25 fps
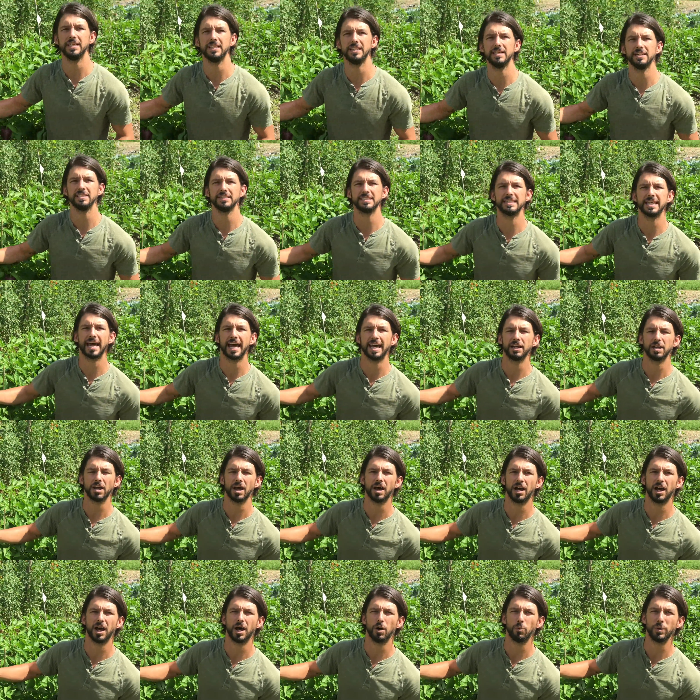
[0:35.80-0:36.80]
is that
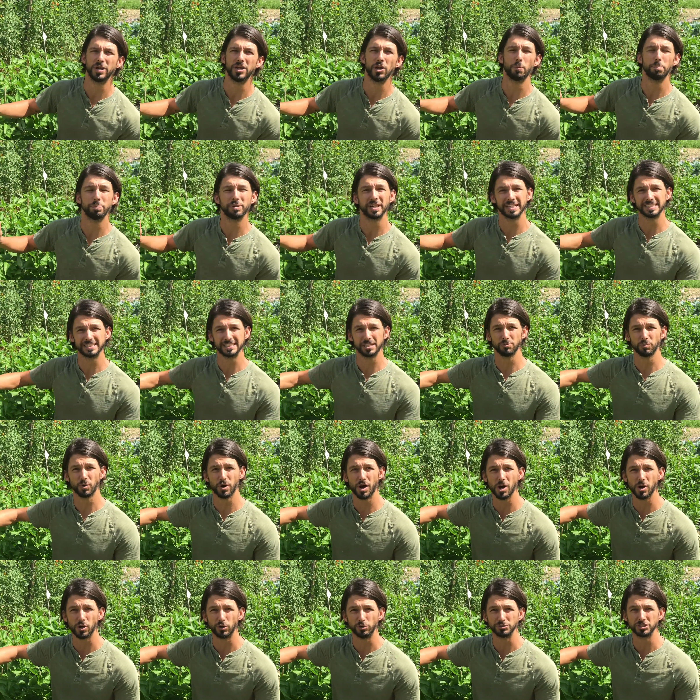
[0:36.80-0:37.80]
we don't plant in
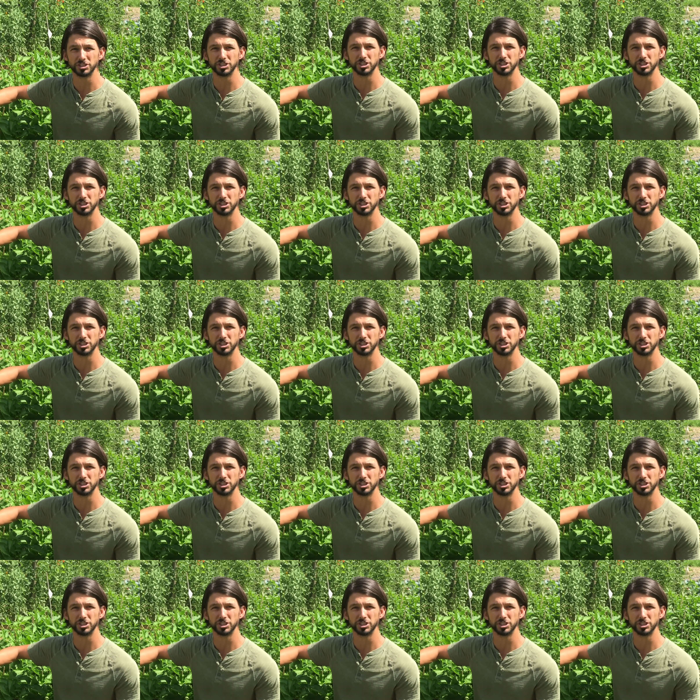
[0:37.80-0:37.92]
rows.